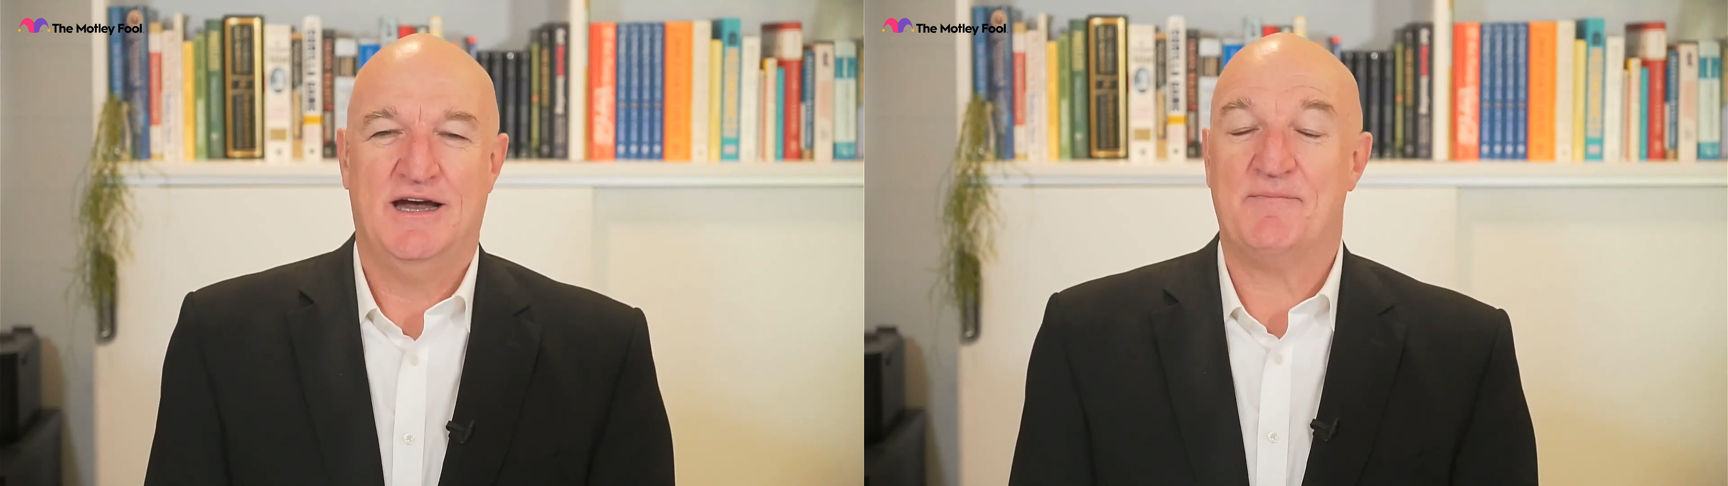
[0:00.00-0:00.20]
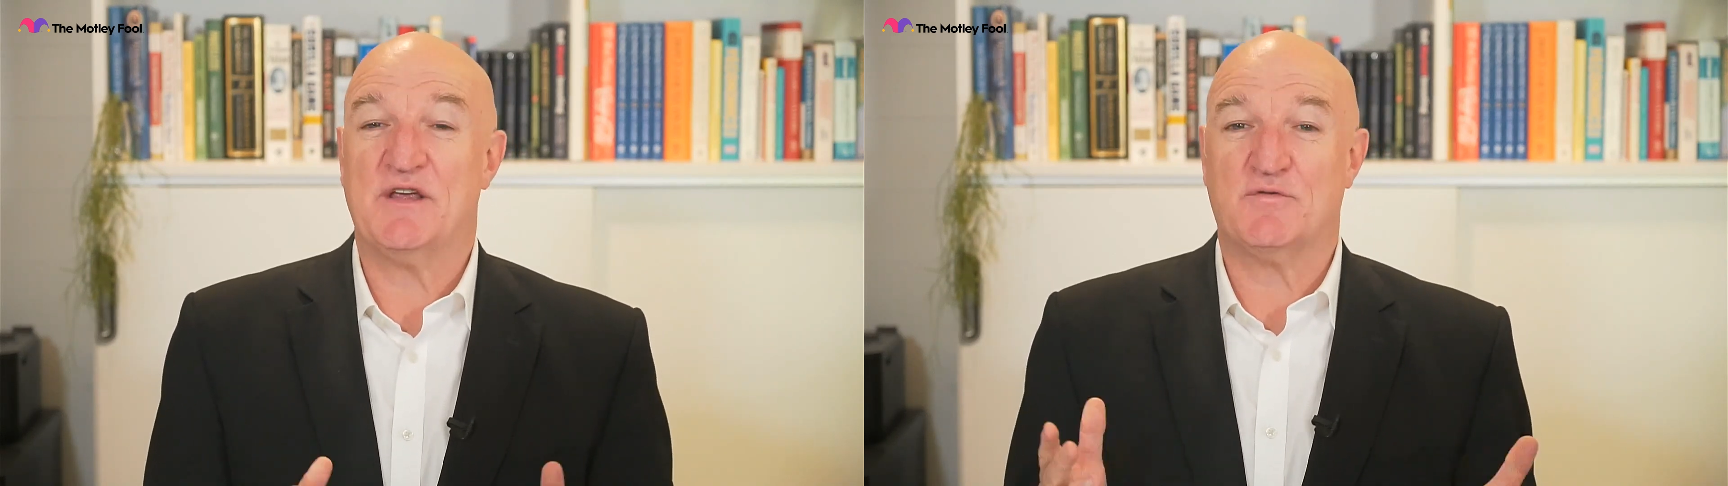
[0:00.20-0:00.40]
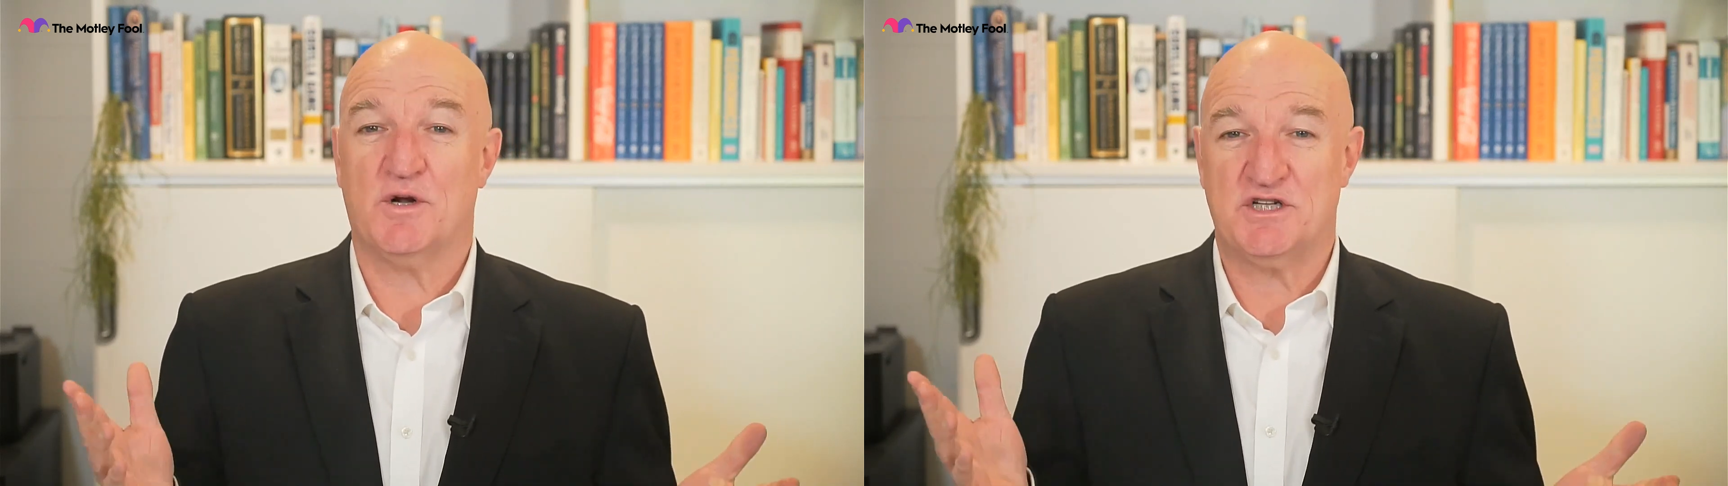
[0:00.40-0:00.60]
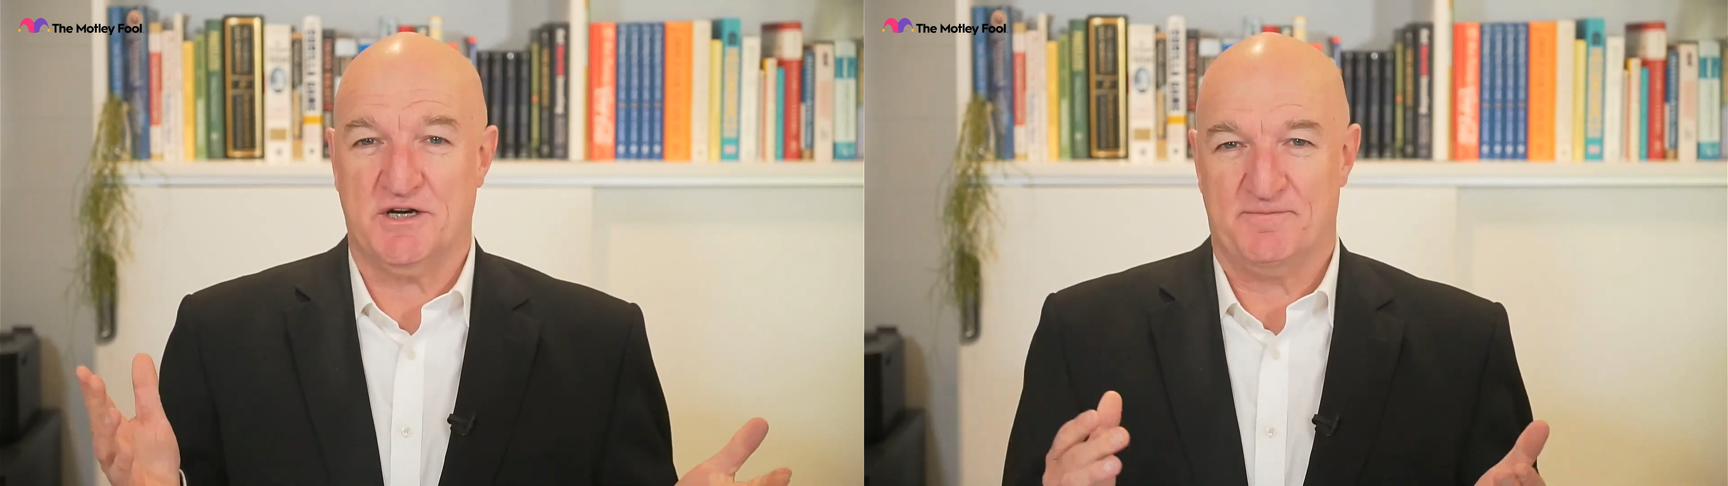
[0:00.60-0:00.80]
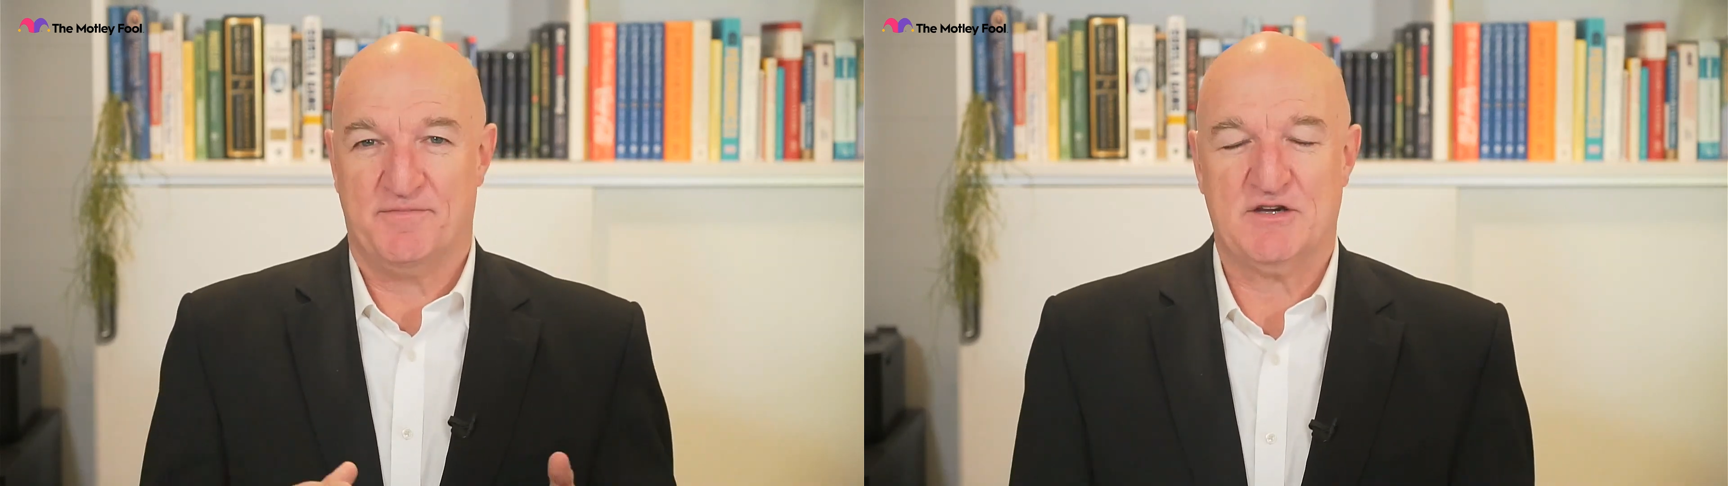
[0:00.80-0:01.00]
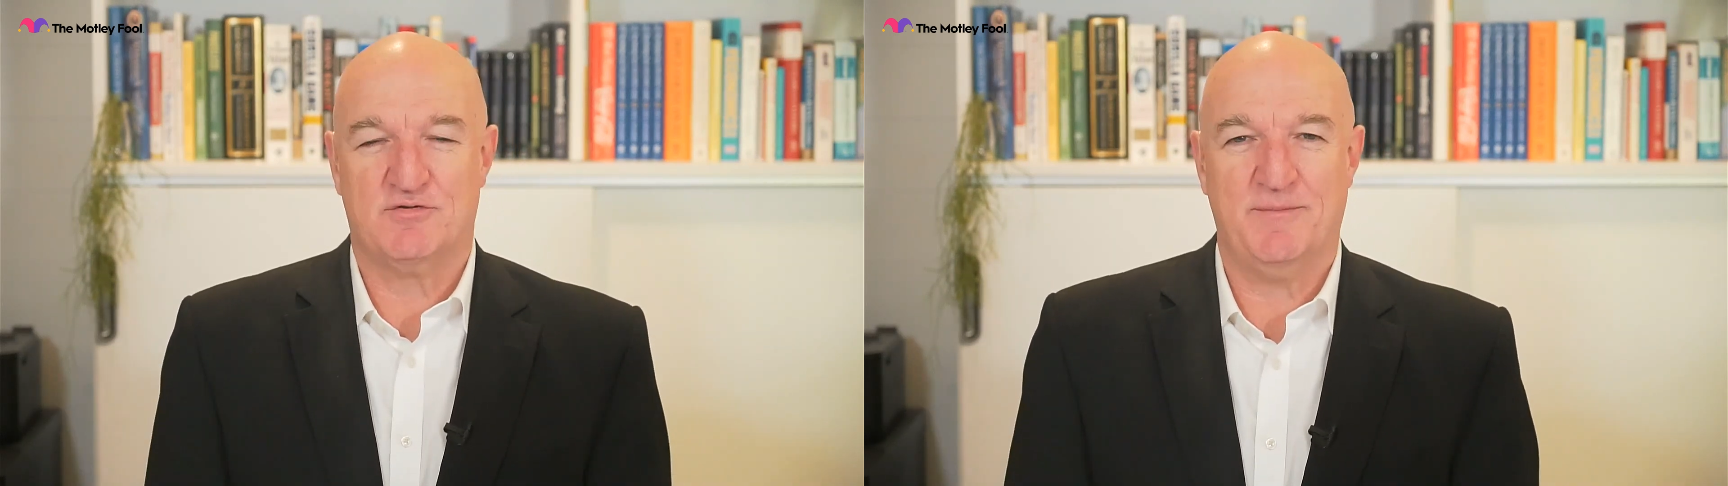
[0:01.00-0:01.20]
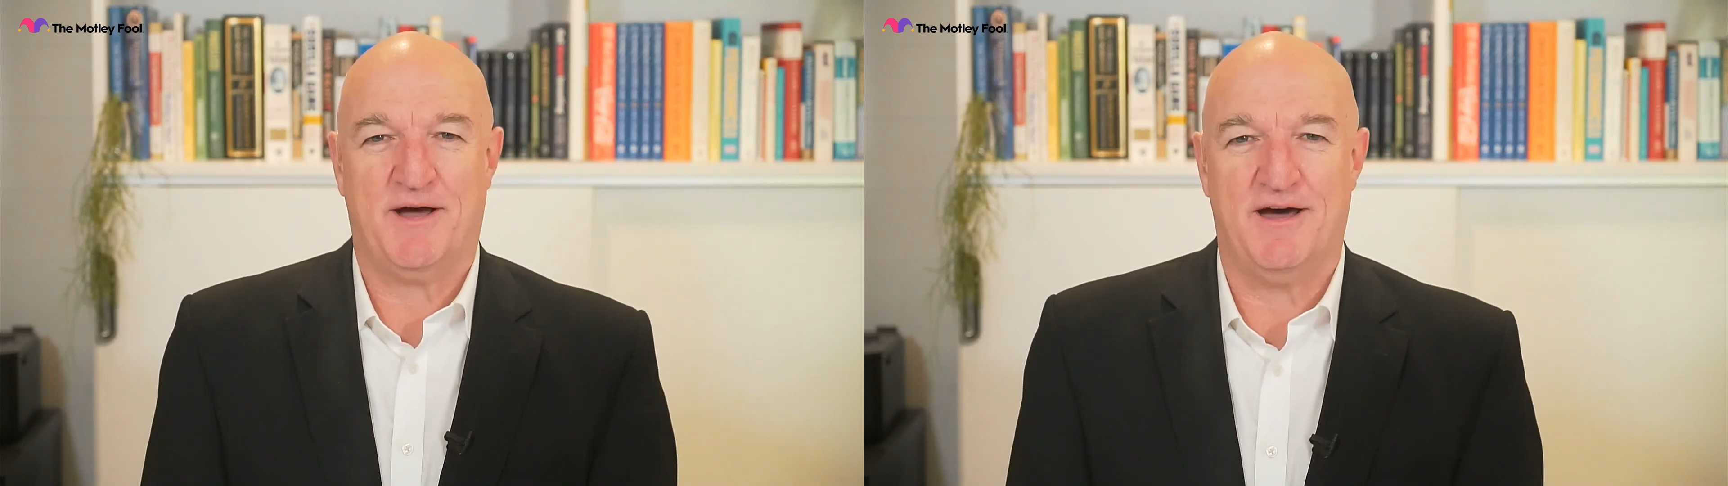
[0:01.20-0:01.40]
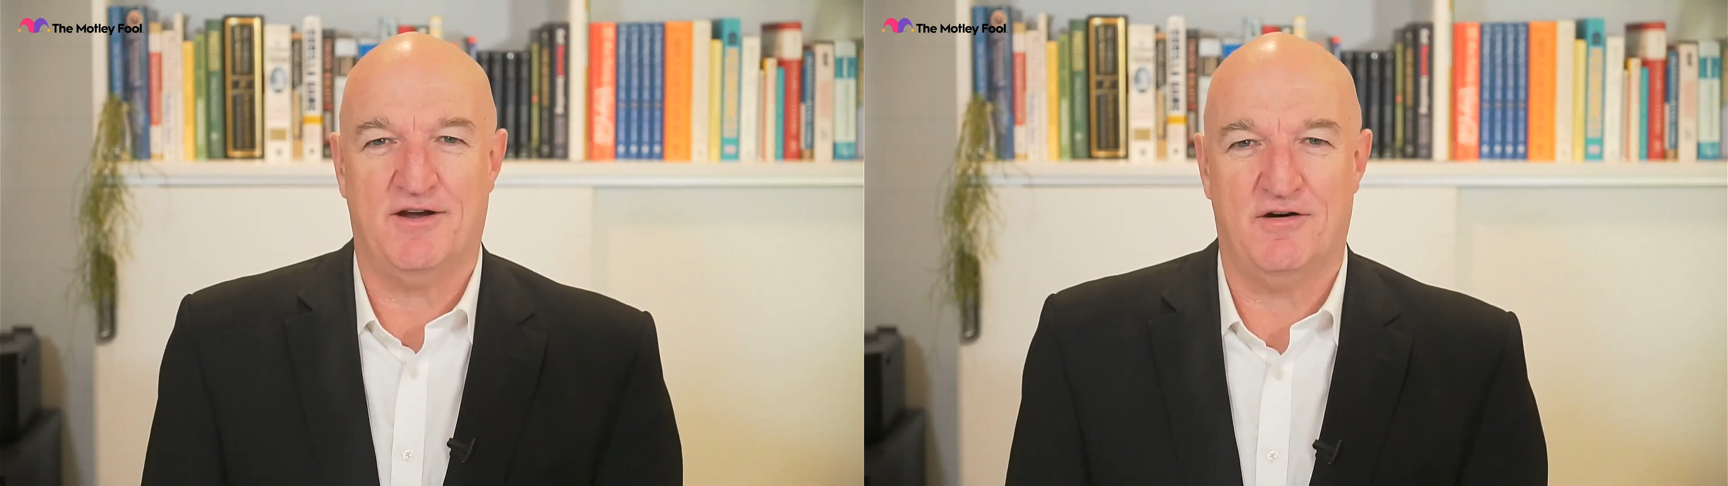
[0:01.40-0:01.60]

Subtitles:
Thanks for watching. Thanks for being part